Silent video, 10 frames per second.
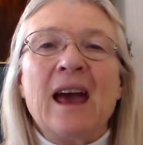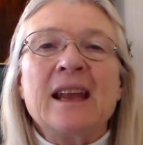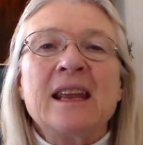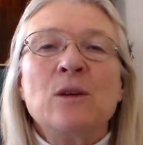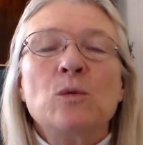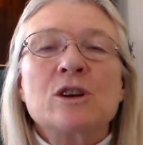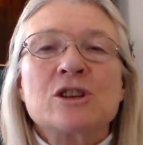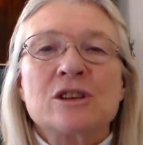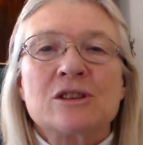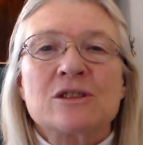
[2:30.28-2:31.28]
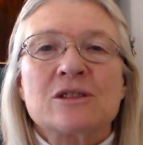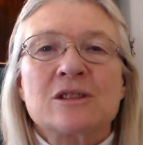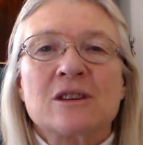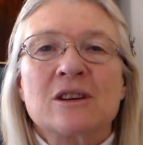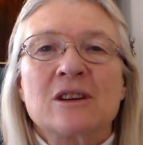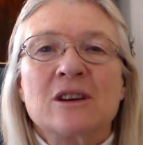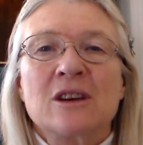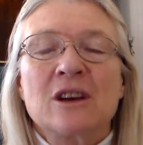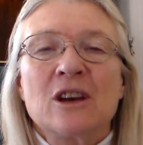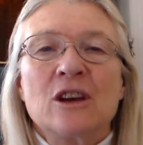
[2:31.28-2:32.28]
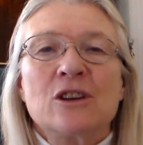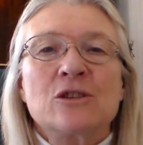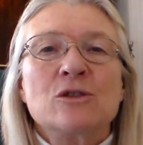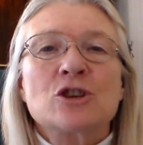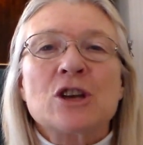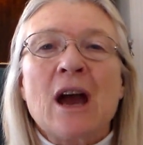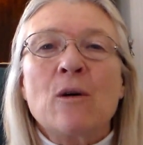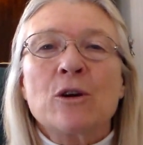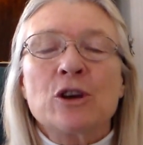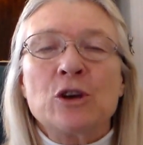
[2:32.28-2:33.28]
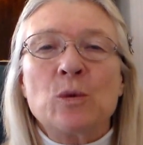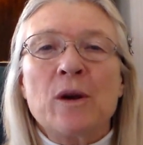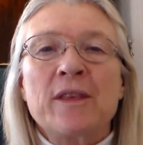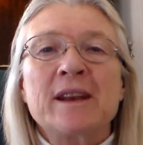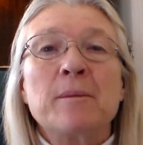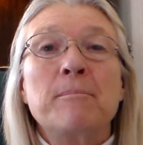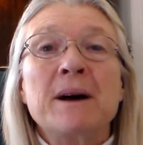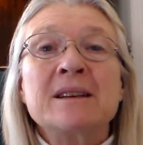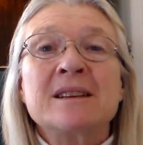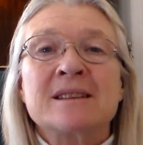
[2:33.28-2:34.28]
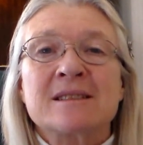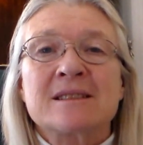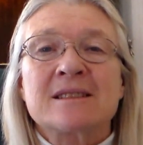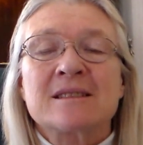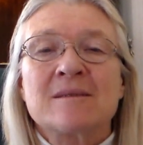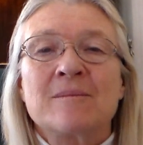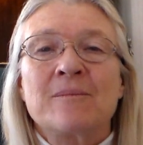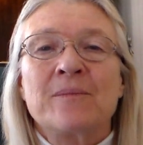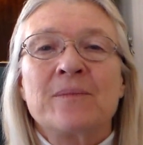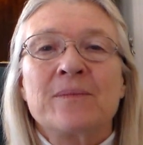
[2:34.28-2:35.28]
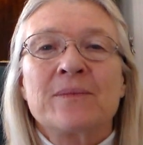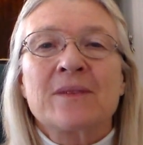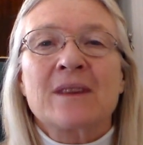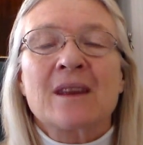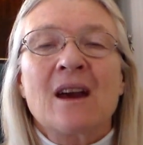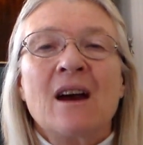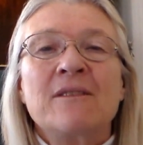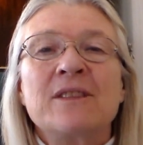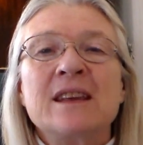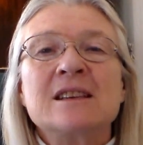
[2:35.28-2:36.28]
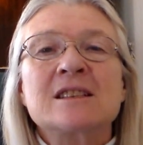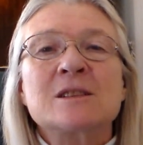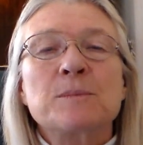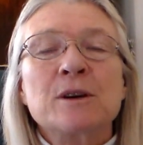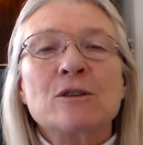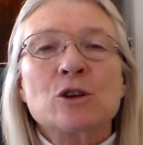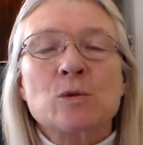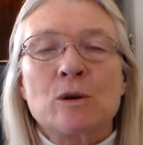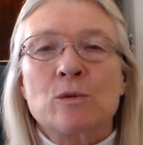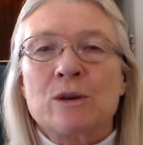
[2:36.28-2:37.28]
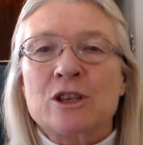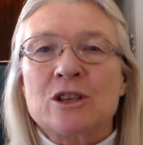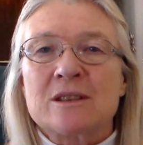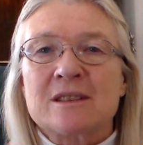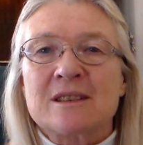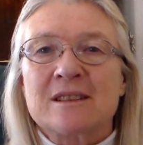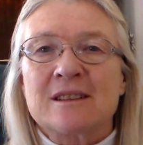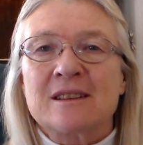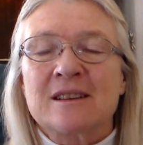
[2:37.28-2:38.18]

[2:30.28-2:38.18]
and He wishes to shower you with an abundance of these spiritual riches.